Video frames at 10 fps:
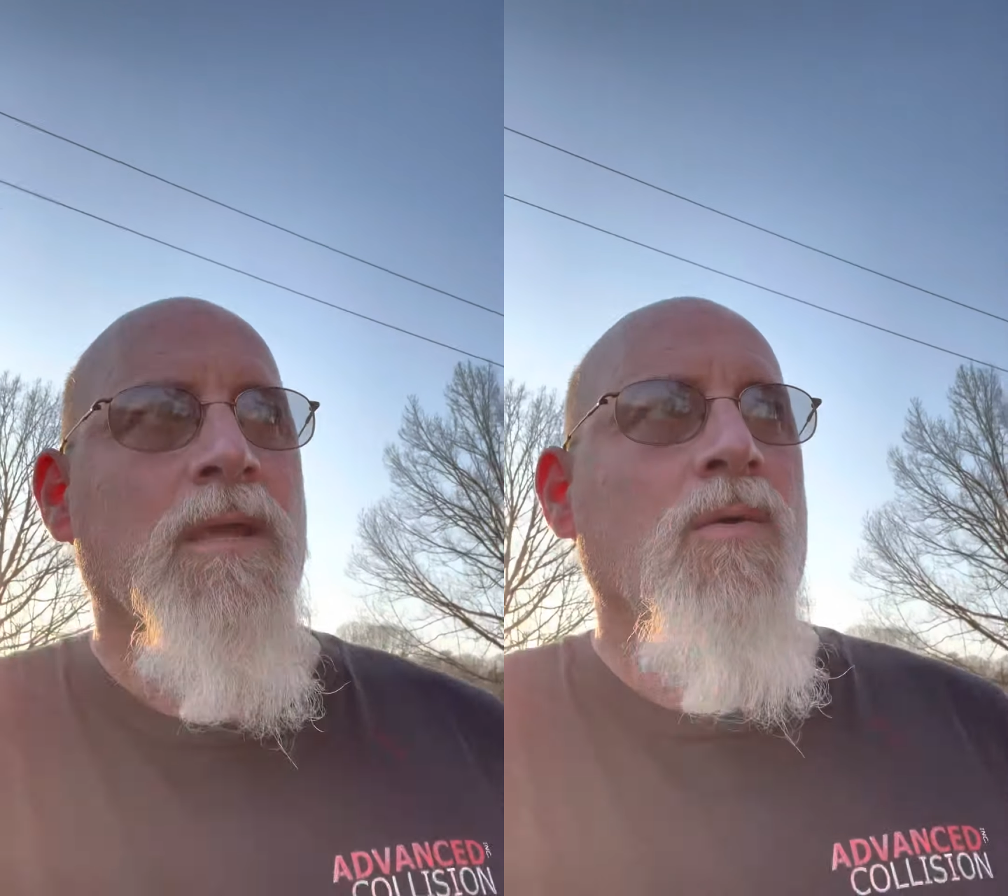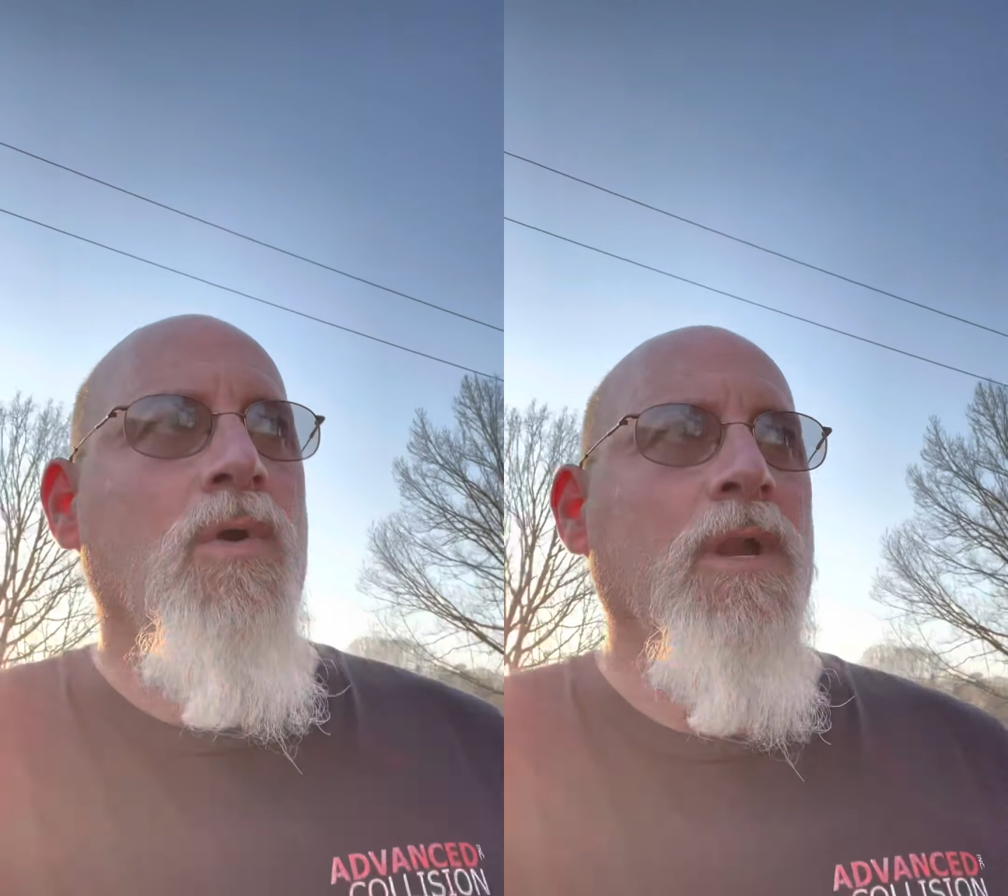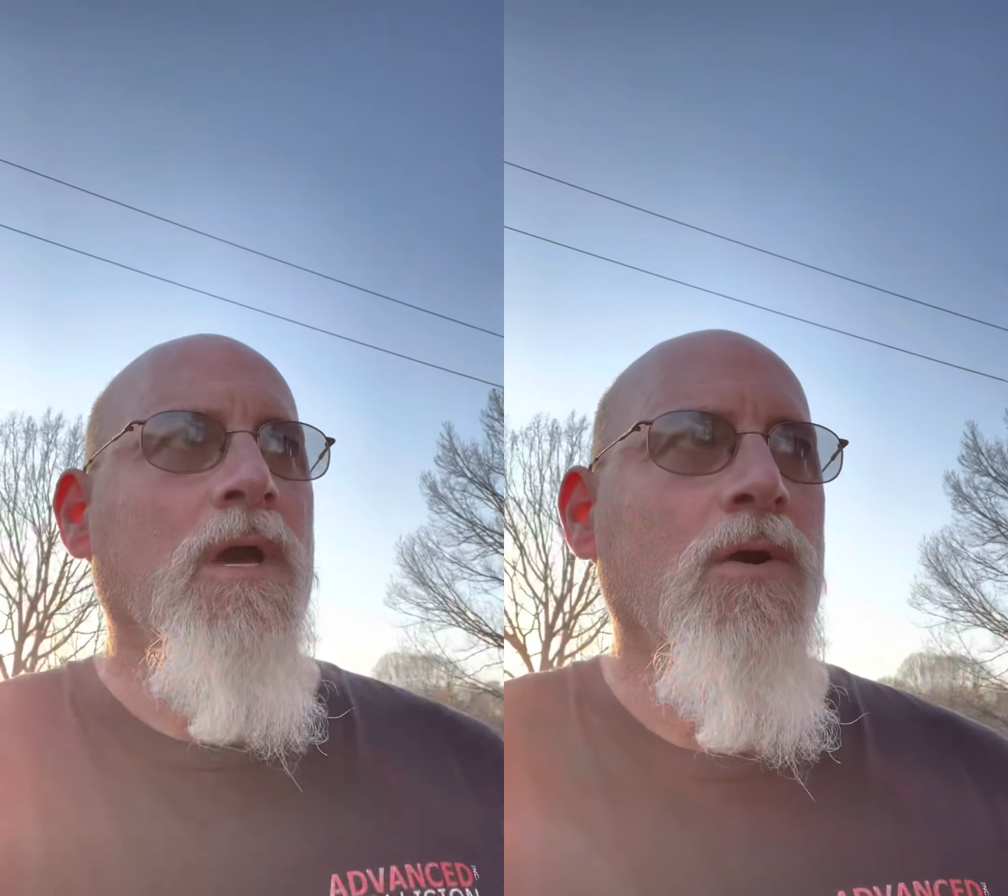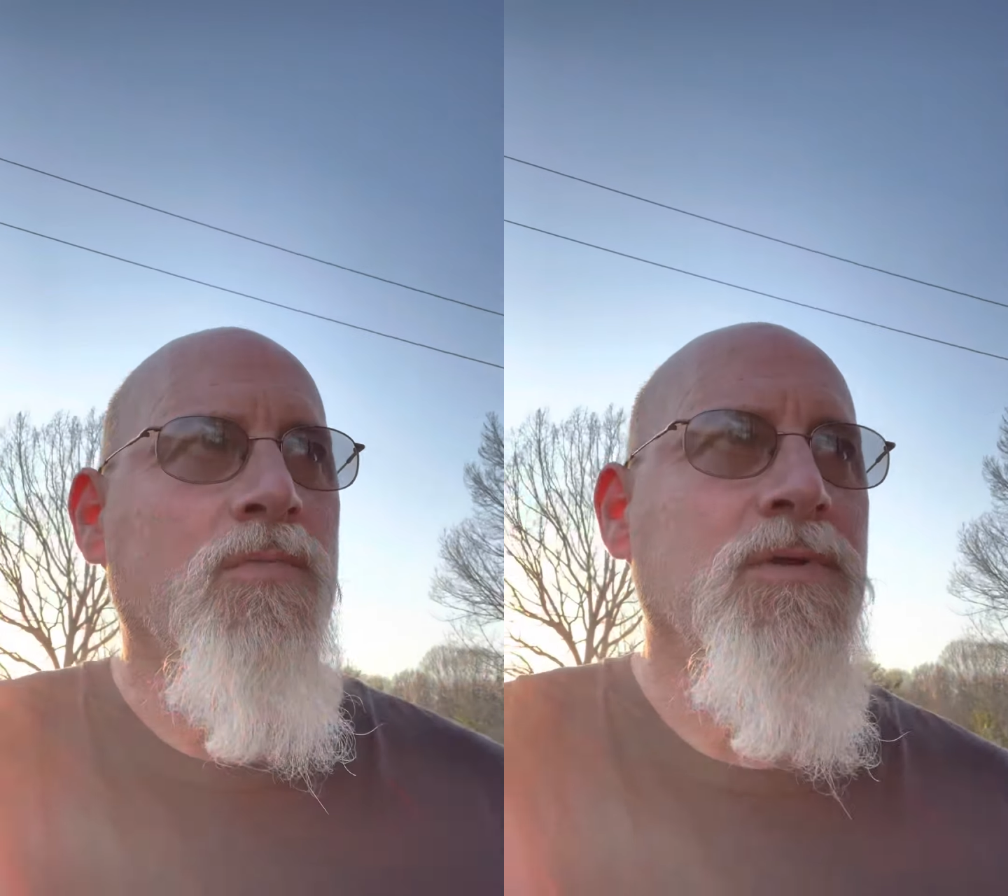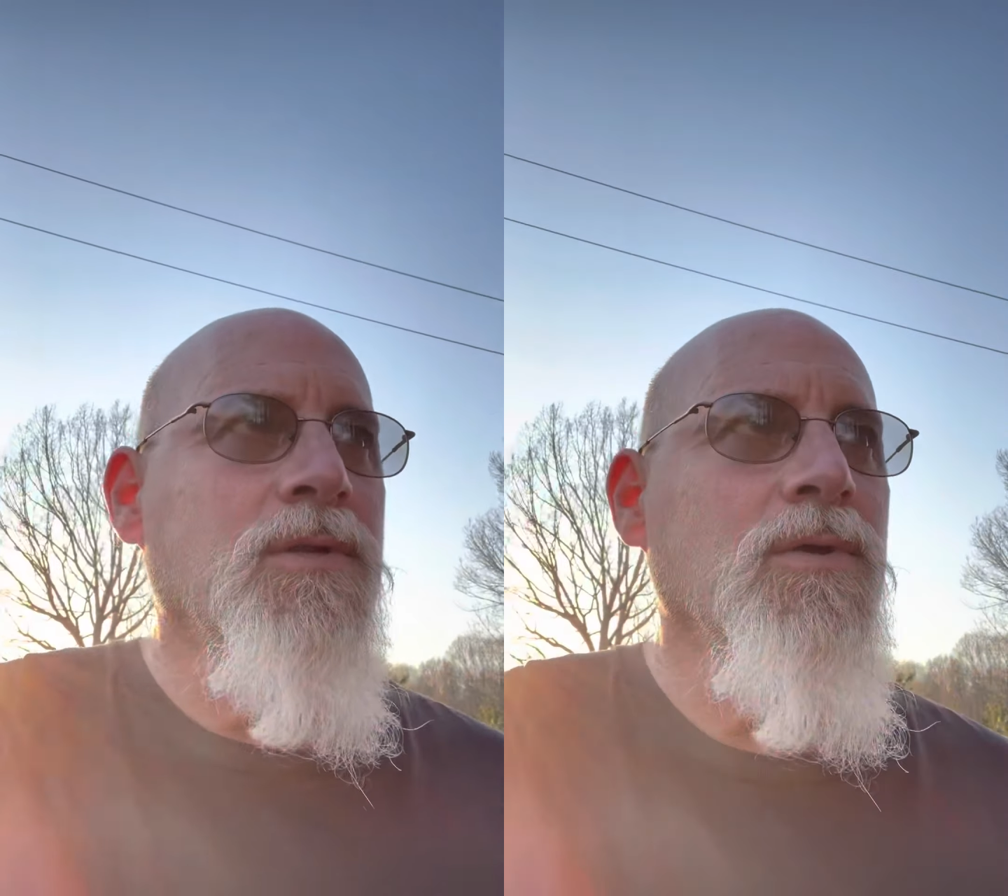What I
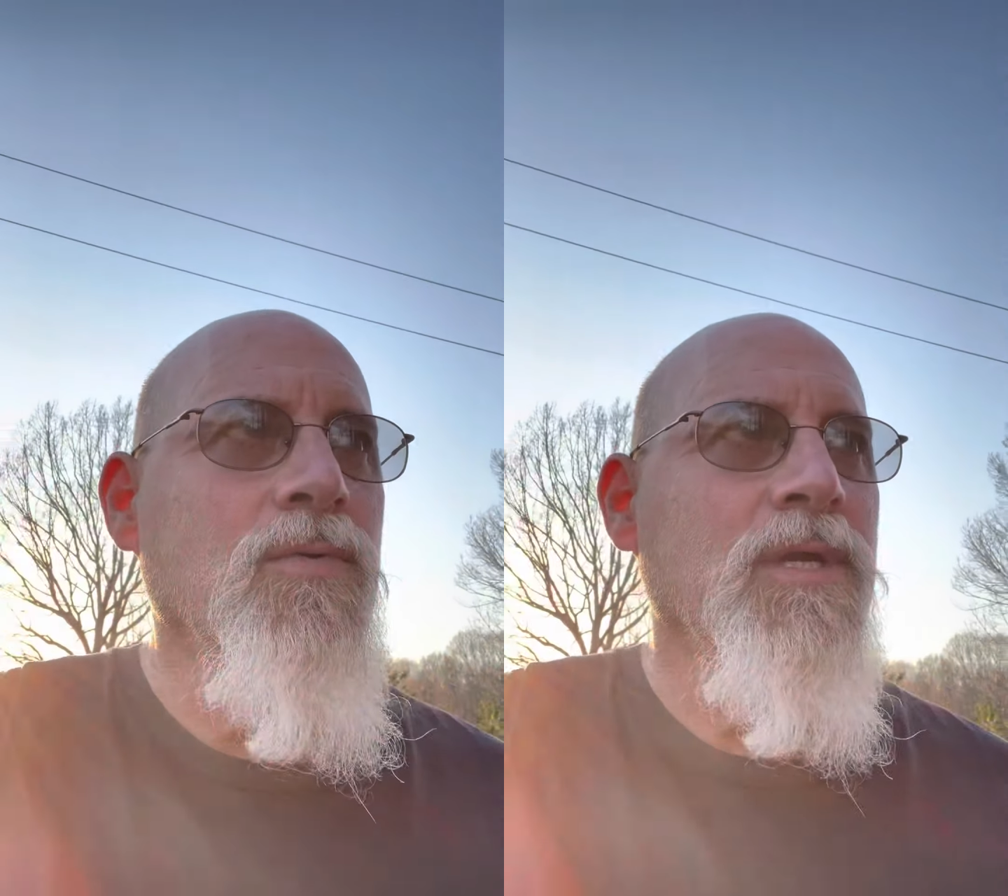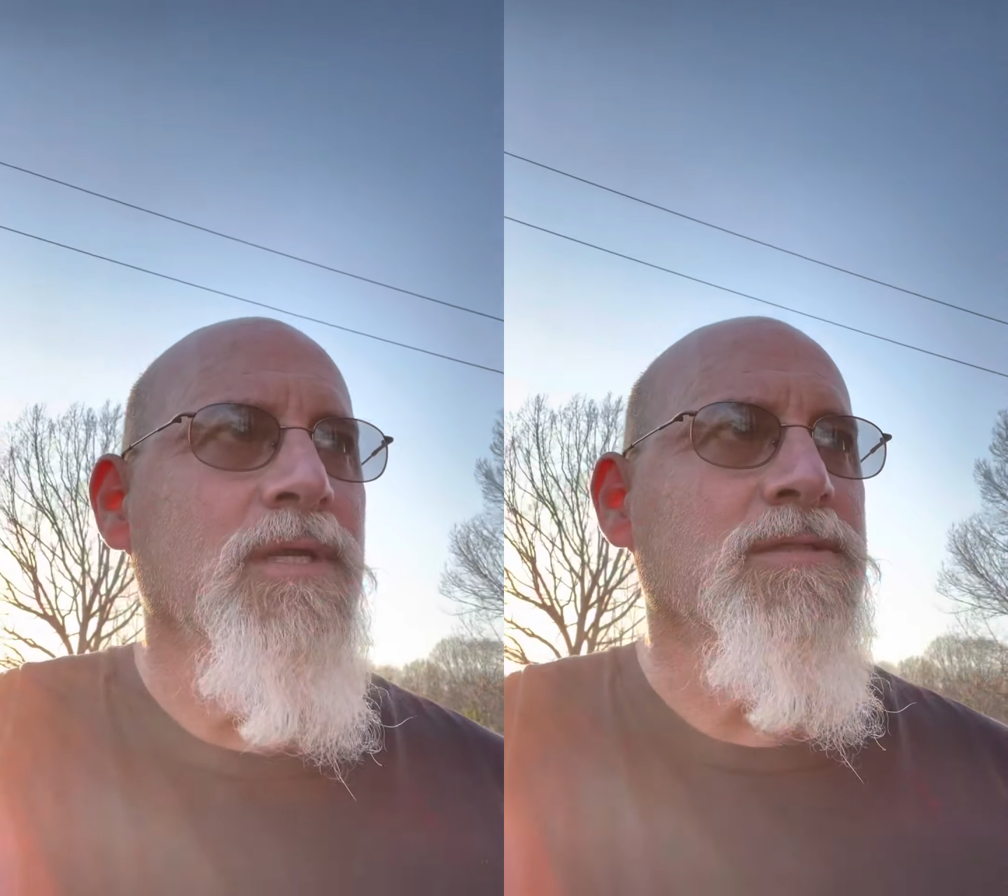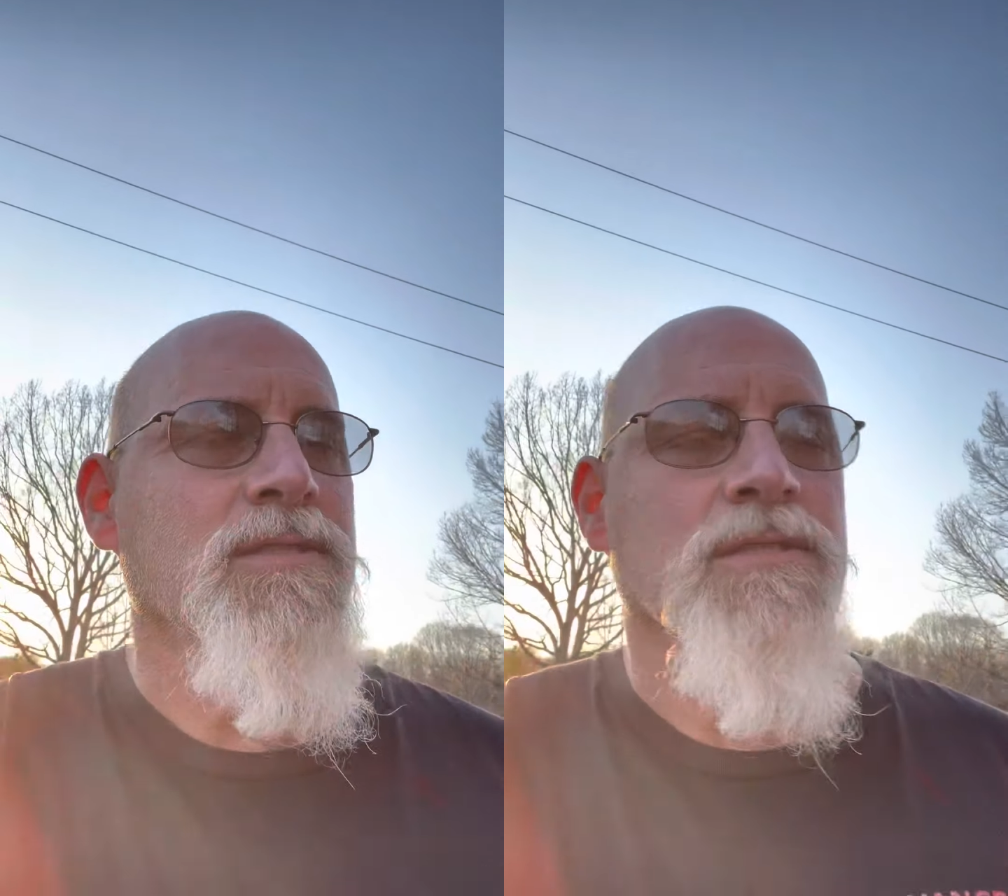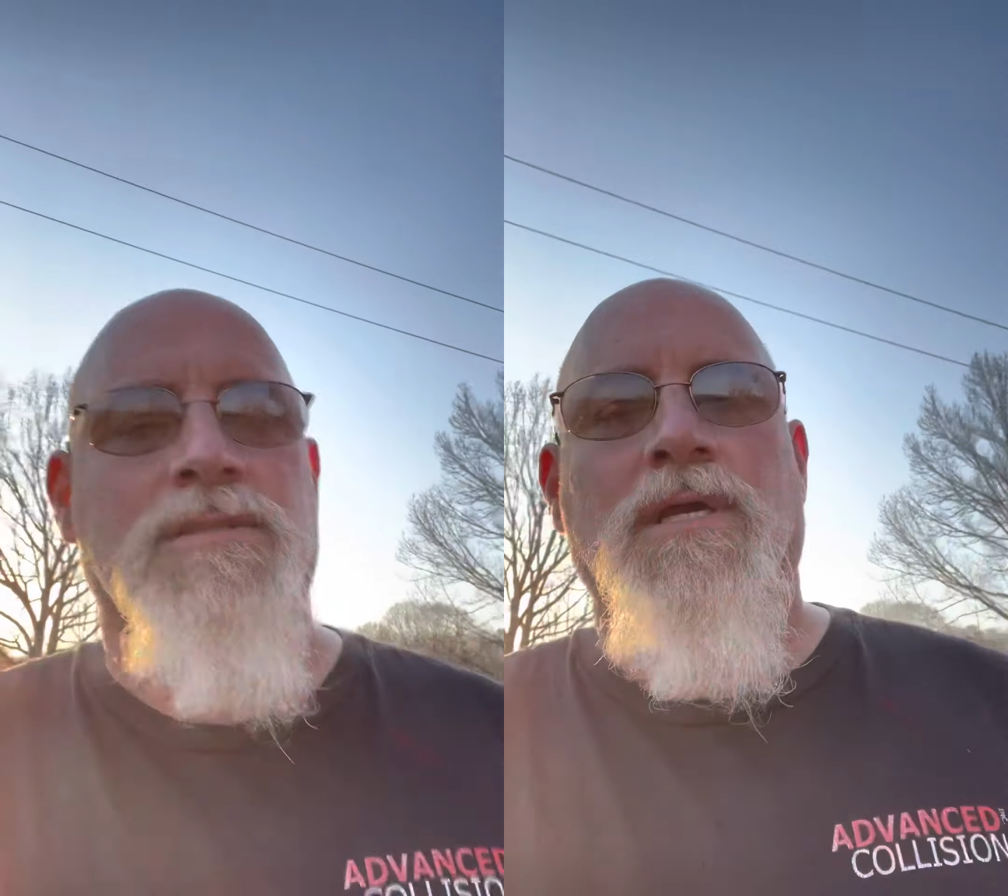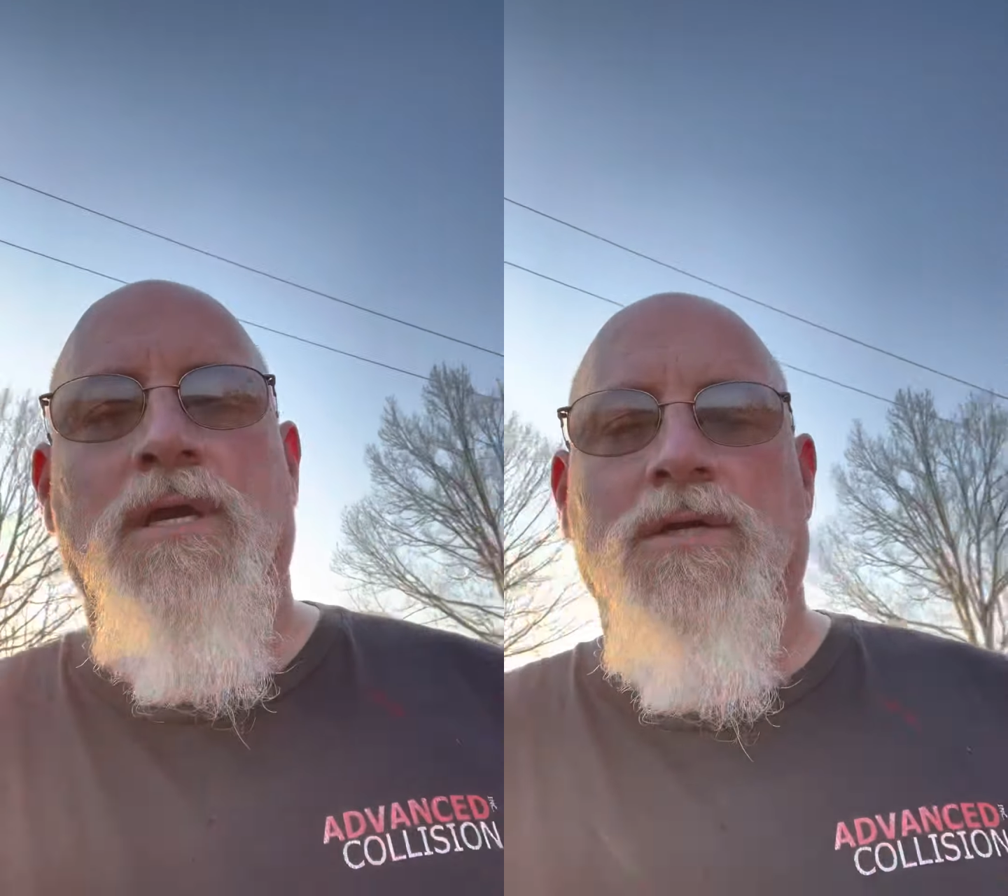hope to do is